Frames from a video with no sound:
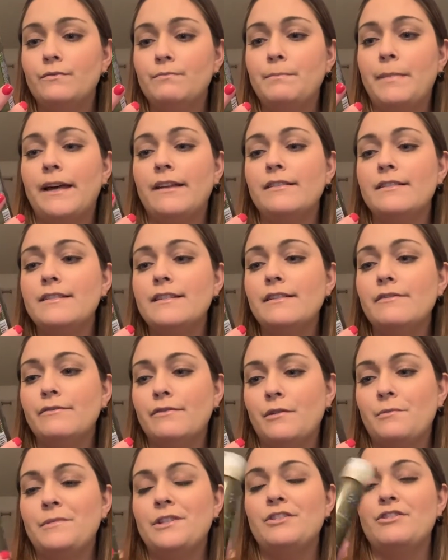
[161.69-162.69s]
Balancing
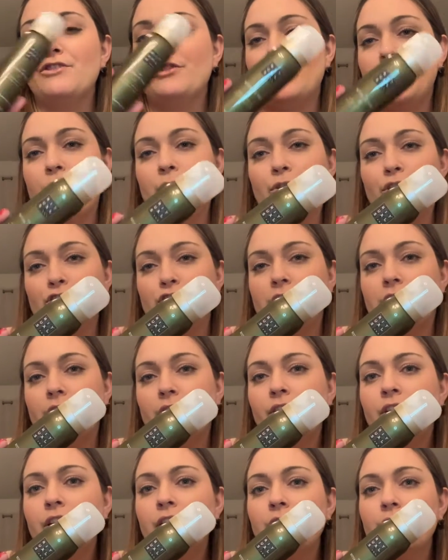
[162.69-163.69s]
Foaming Shower Gel,
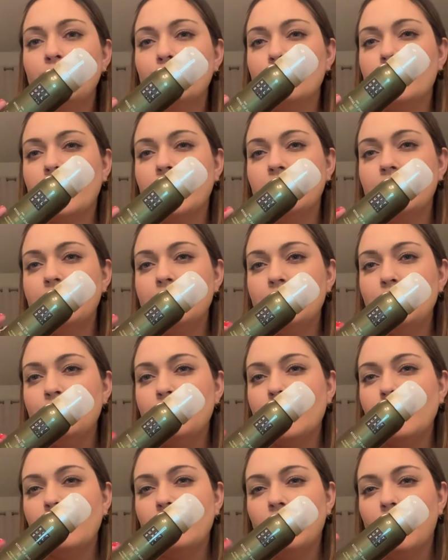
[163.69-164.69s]
which kind of seems
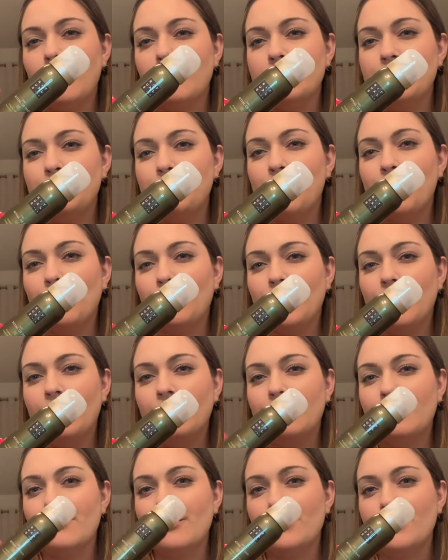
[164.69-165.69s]
like an
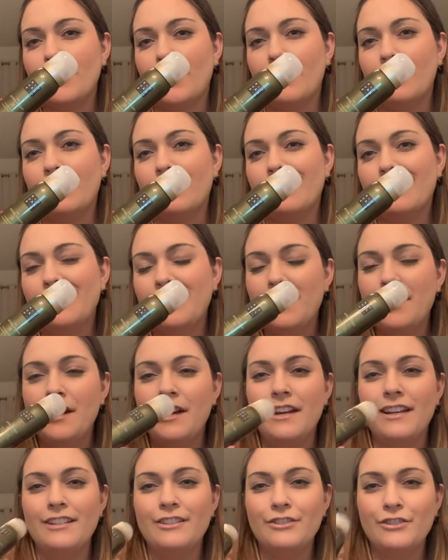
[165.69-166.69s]
oxymoron, a sh
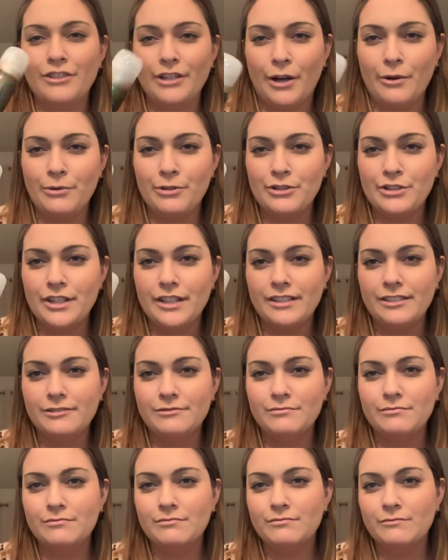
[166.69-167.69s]
shower gel
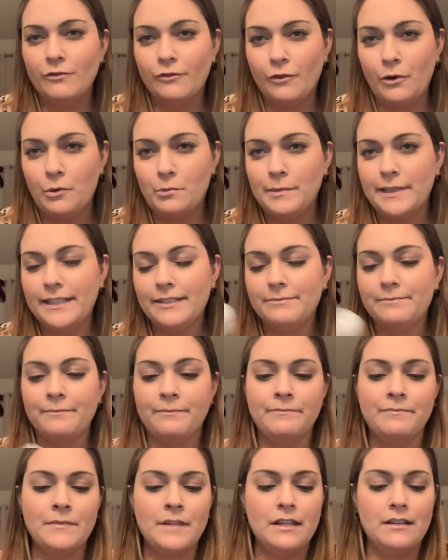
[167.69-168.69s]
foaming.
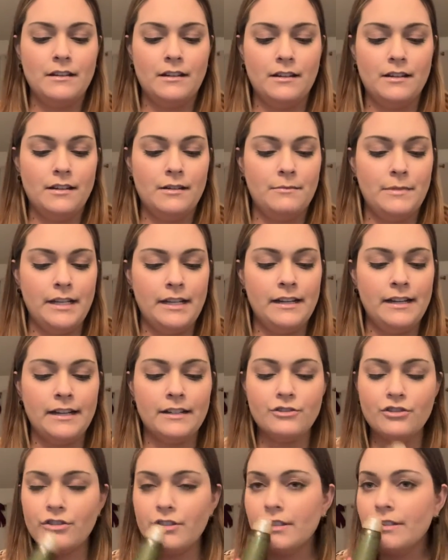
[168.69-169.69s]
Um, it
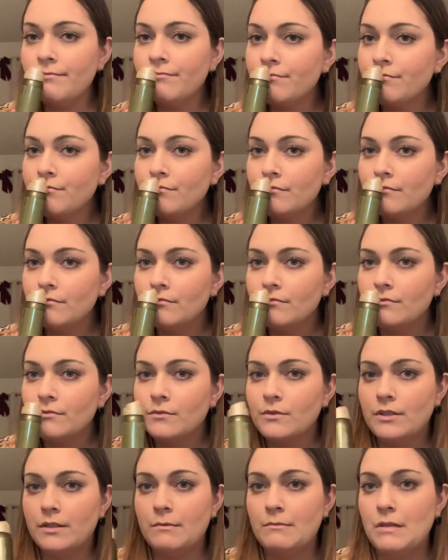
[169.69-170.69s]
actually
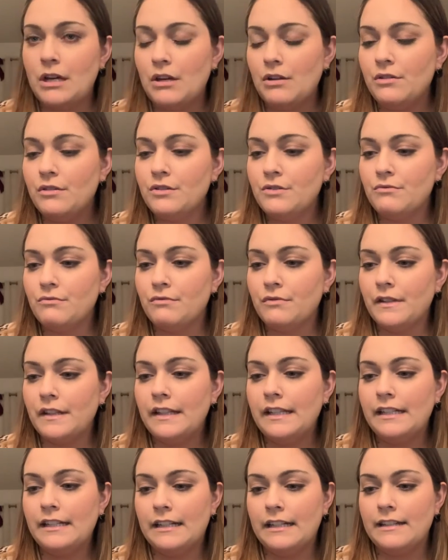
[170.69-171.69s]
smells
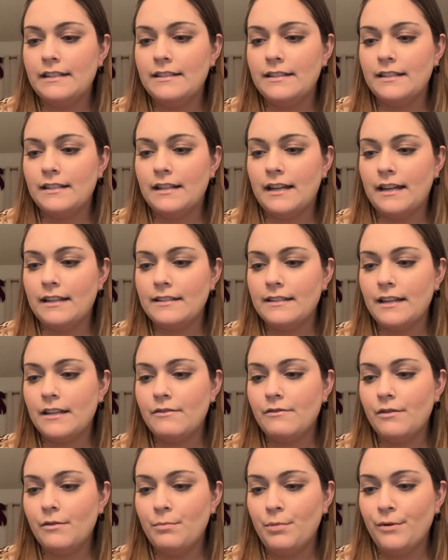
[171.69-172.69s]
really nice. It has kind
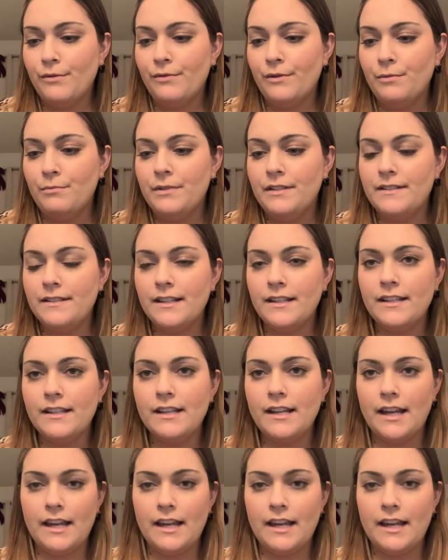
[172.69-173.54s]
of a perfumey scent.